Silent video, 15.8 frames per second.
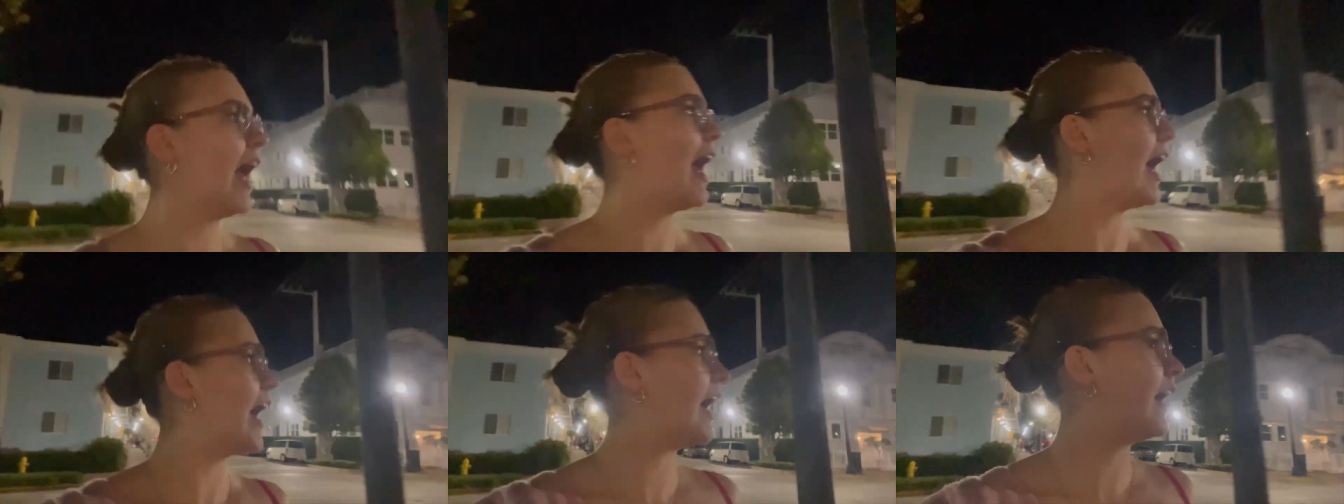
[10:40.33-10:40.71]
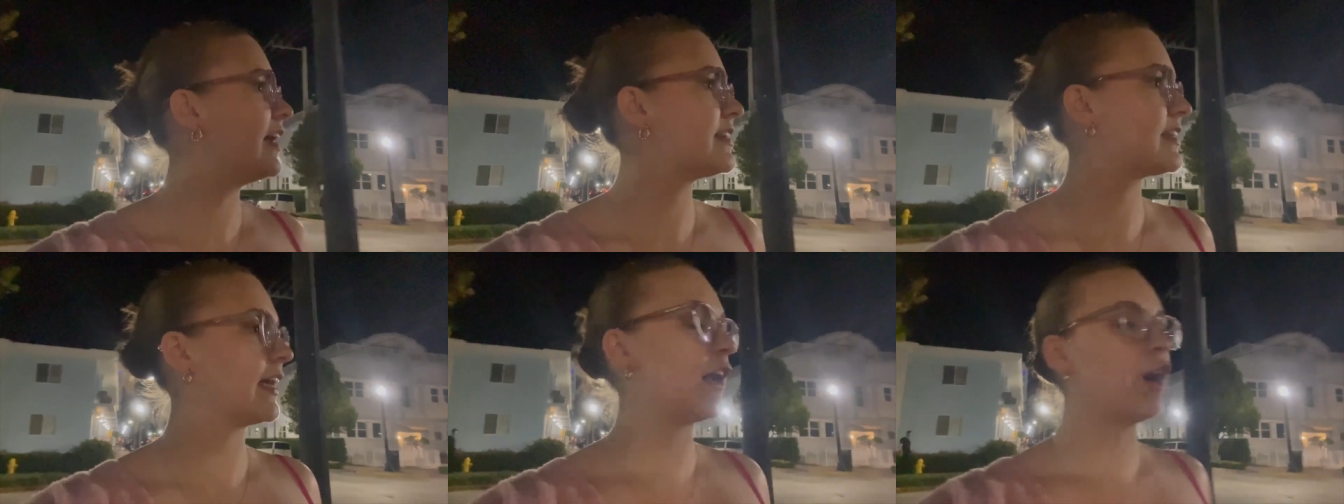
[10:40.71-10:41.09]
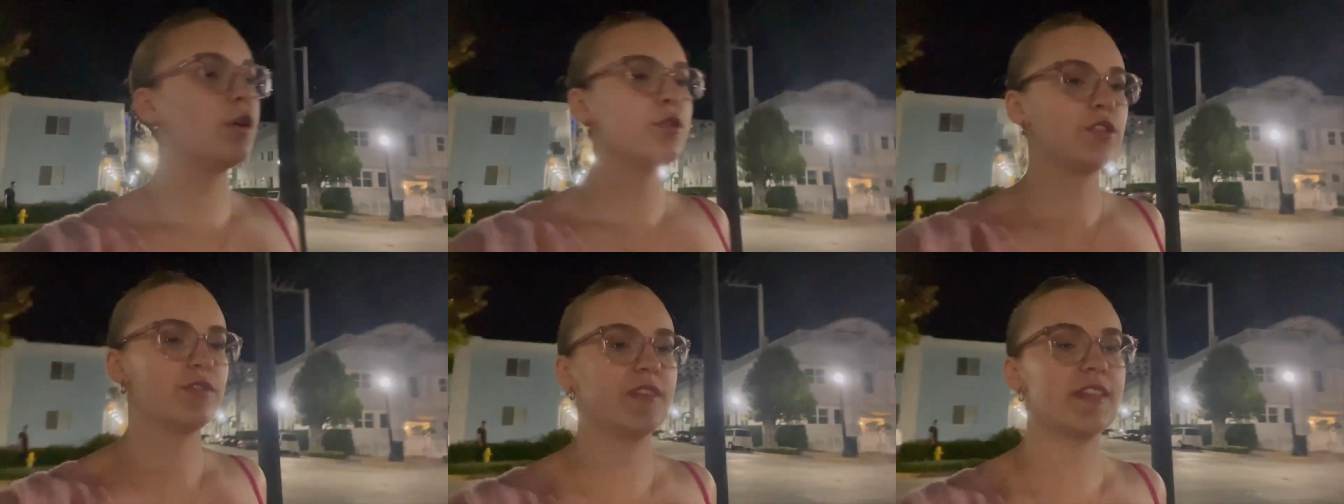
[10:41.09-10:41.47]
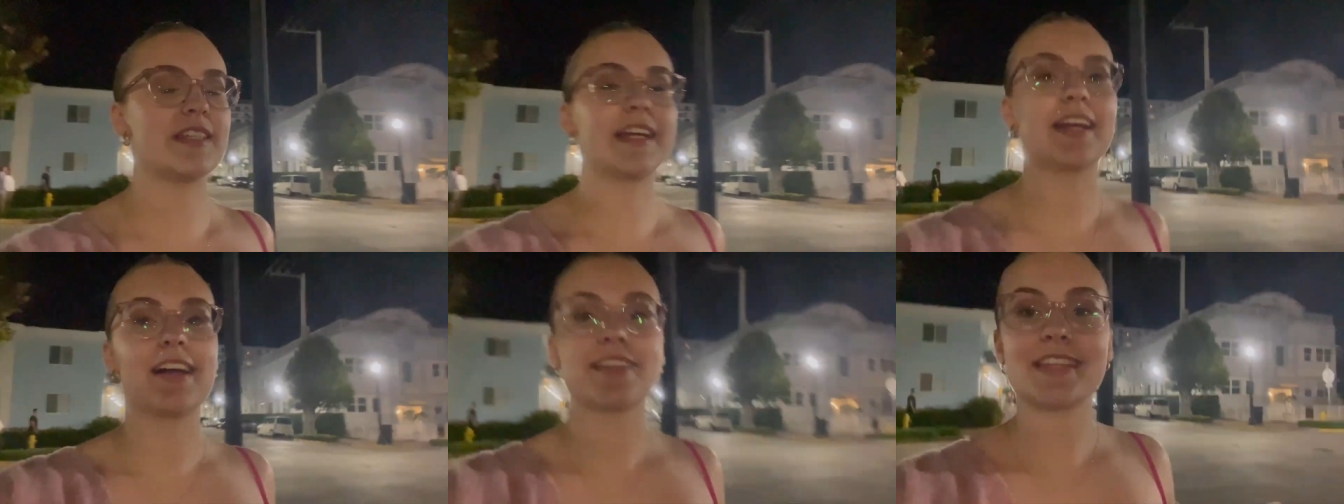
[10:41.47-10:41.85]
Uh, he's like, oh, you're just
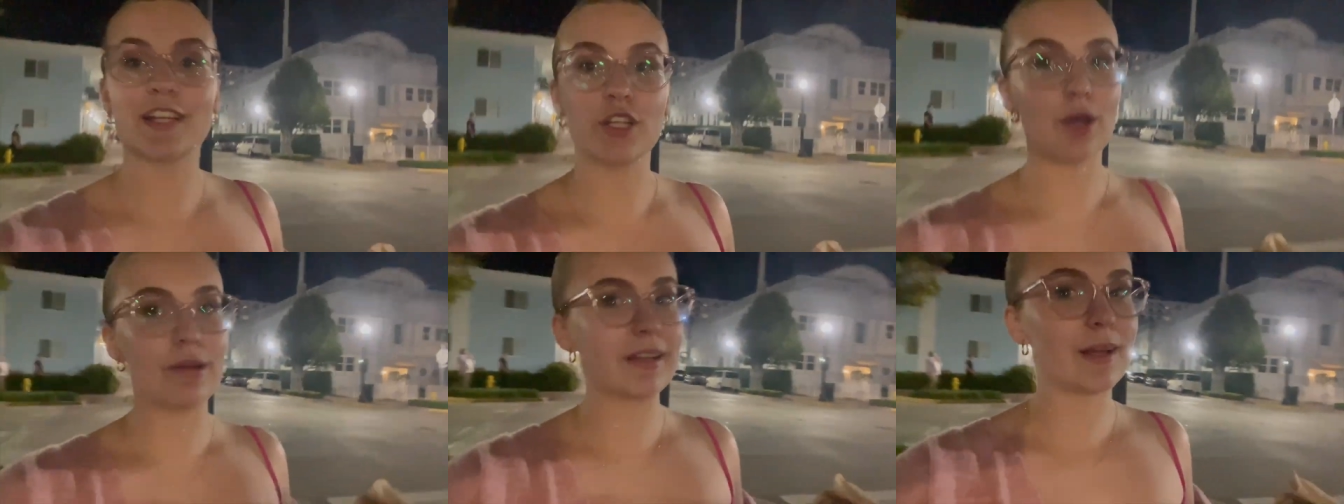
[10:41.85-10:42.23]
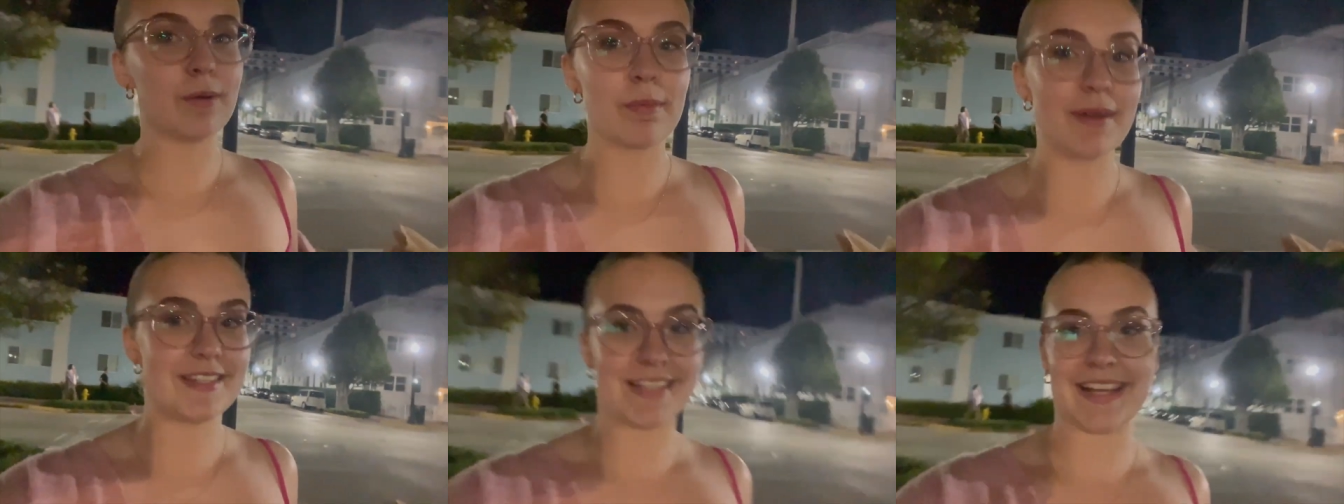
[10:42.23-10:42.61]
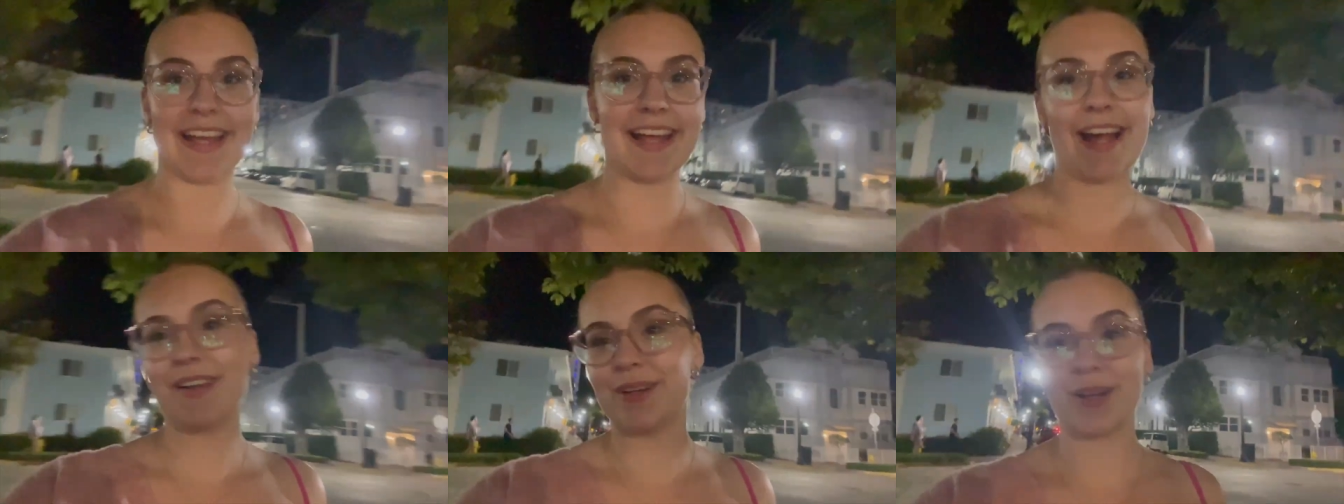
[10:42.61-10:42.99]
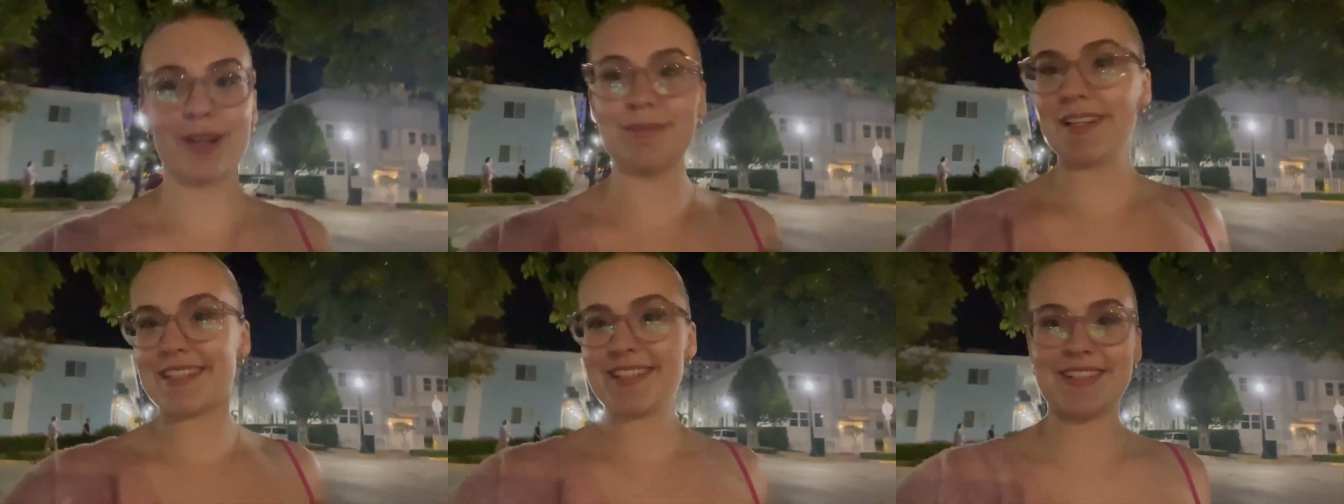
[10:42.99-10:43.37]
visiting. I was like, no, I got a one-way ticket. I'm not going
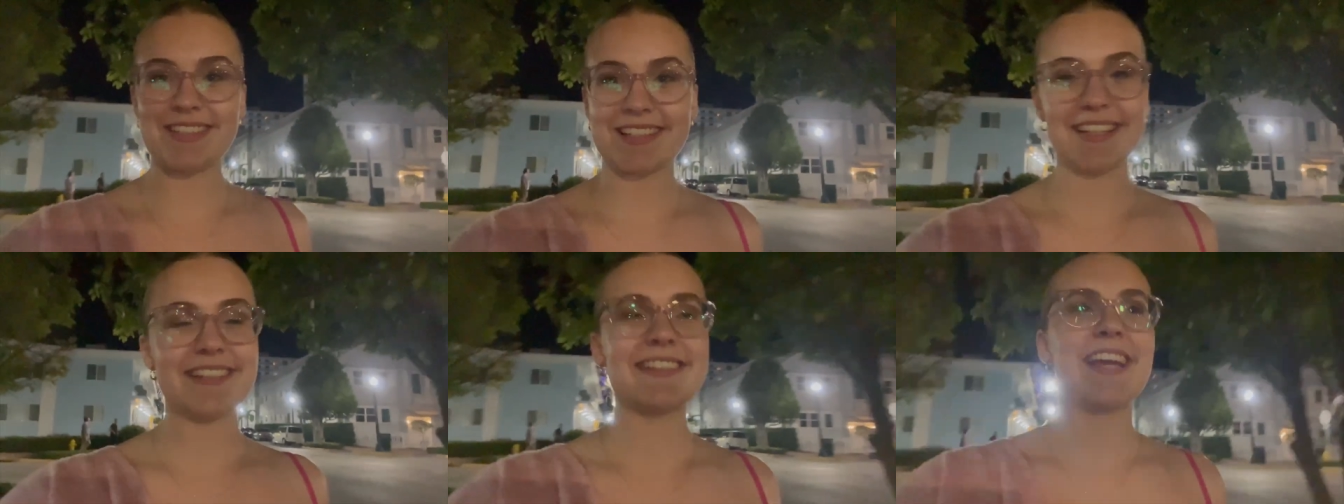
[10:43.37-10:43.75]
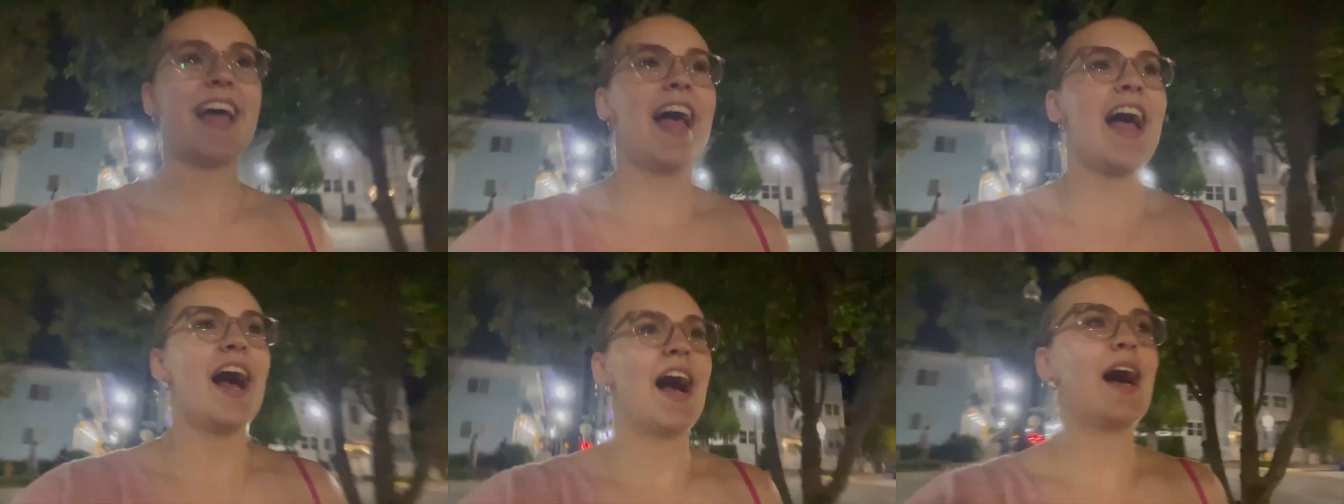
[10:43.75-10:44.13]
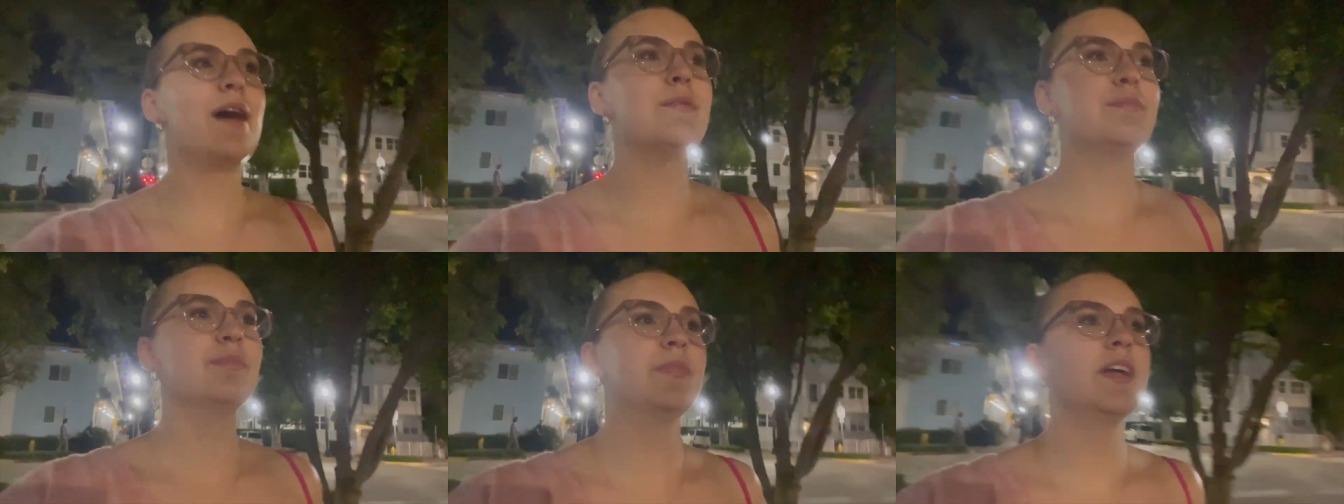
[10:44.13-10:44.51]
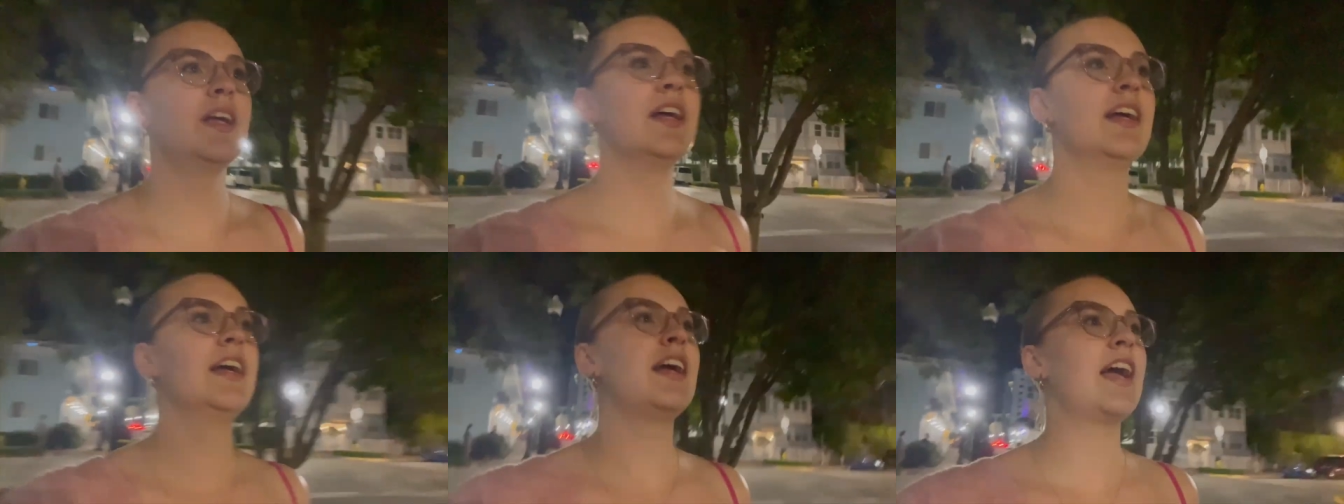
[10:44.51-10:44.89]
back to New Zealand. Um,
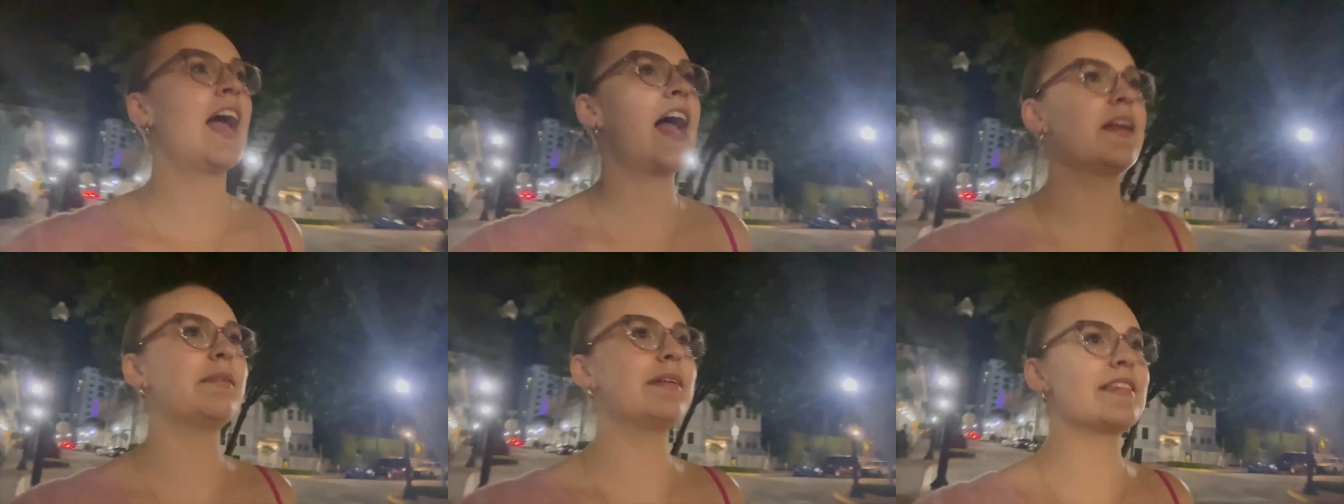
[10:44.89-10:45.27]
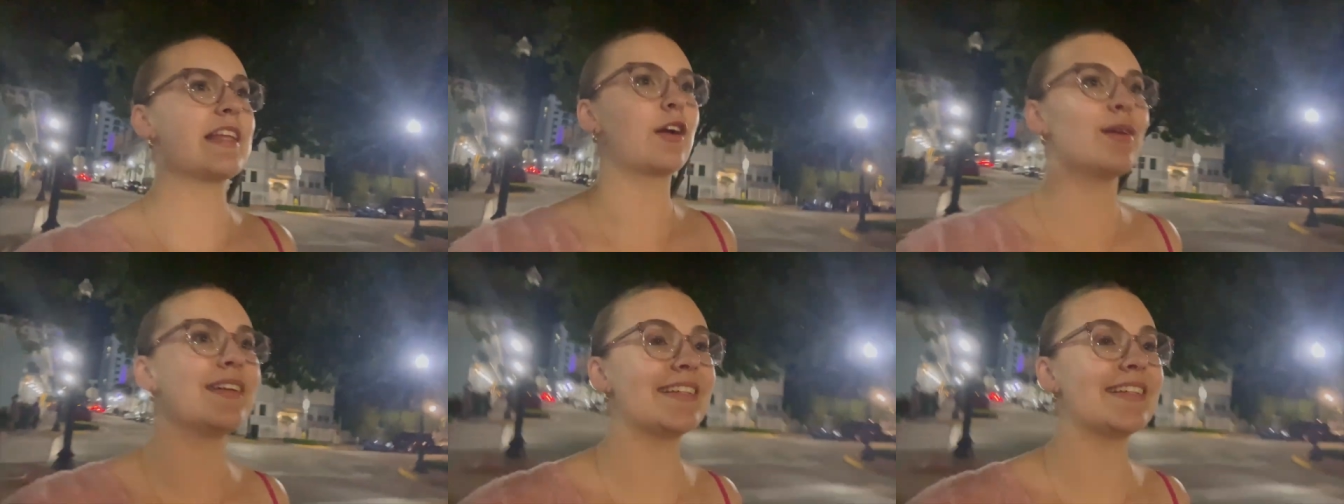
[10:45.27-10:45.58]
anyways, they're going